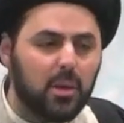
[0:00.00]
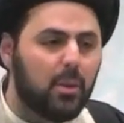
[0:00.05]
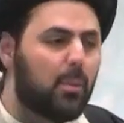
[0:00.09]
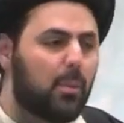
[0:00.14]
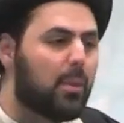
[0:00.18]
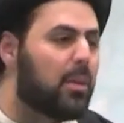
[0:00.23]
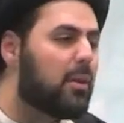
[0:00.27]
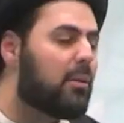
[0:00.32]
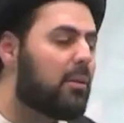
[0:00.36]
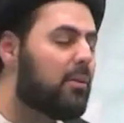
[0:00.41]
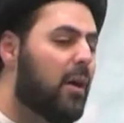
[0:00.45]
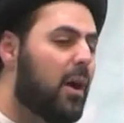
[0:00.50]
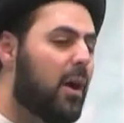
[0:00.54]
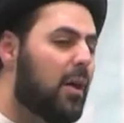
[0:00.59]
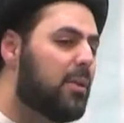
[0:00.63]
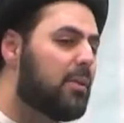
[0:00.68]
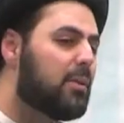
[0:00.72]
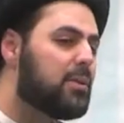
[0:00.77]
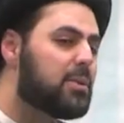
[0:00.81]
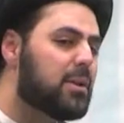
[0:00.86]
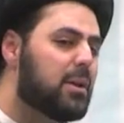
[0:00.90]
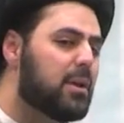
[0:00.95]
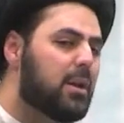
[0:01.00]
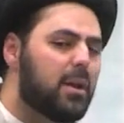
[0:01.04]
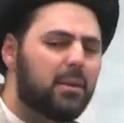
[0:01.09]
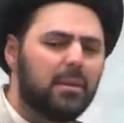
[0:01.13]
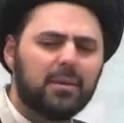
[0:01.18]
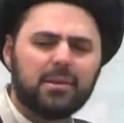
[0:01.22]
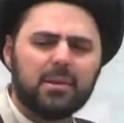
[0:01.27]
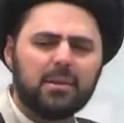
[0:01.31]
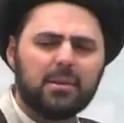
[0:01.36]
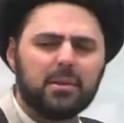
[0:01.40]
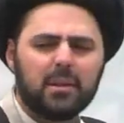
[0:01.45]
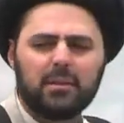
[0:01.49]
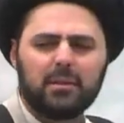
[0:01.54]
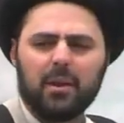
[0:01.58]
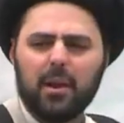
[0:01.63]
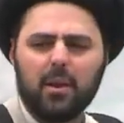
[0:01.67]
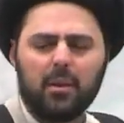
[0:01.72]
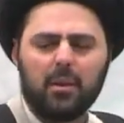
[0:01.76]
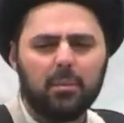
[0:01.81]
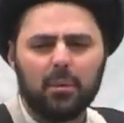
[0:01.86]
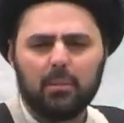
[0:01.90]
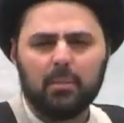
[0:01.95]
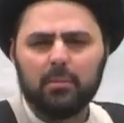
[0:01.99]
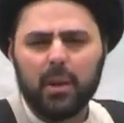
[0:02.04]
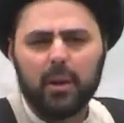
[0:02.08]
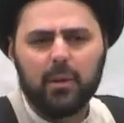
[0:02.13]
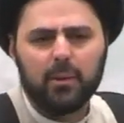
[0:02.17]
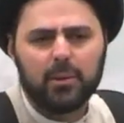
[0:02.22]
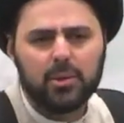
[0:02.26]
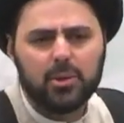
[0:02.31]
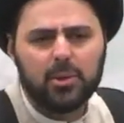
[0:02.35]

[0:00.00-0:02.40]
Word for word: with their fathers. This is a terrible marriage.